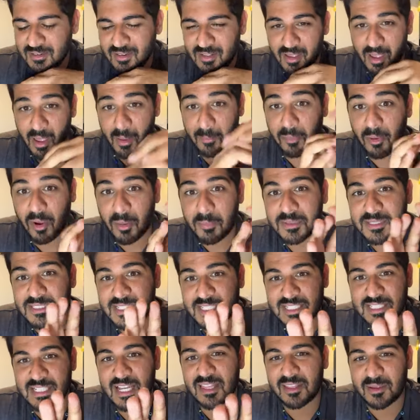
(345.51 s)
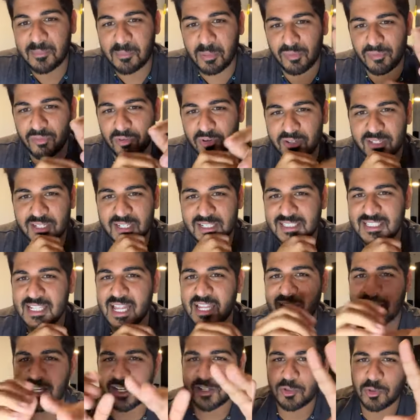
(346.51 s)
I promise it's nothing perverted. It's not
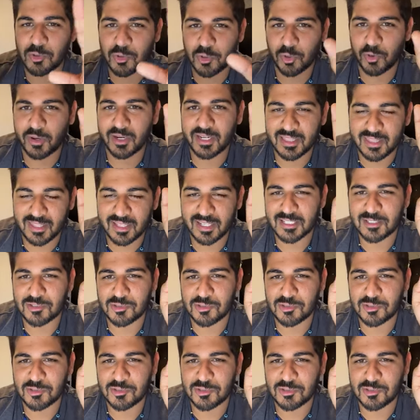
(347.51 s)
like a nude or anything. It's